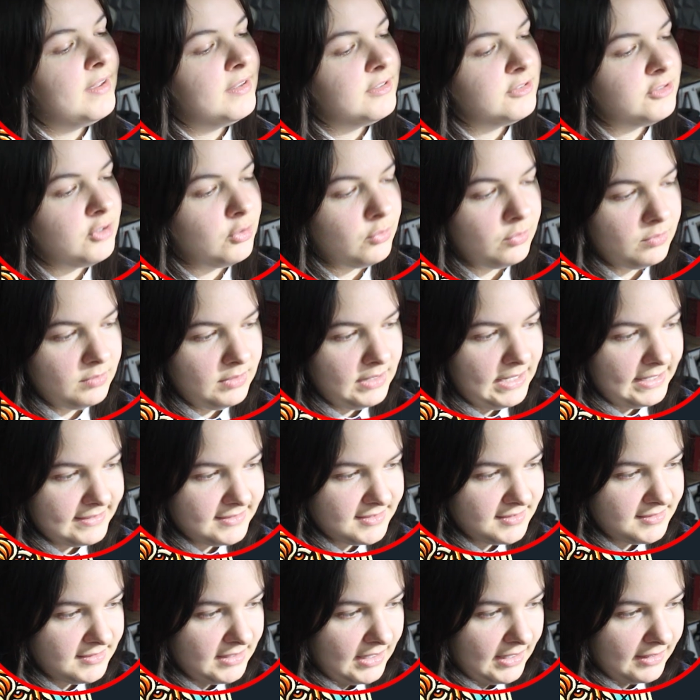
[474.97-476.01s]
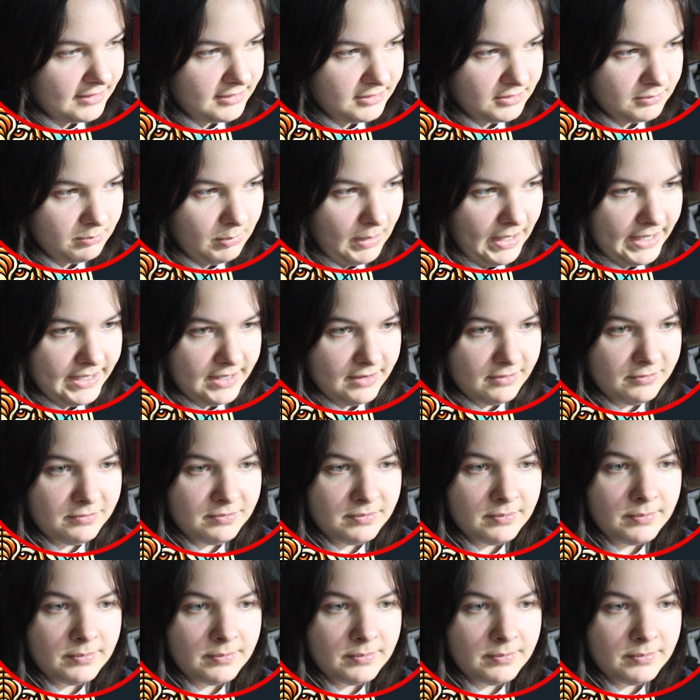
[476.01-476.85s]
So let's start by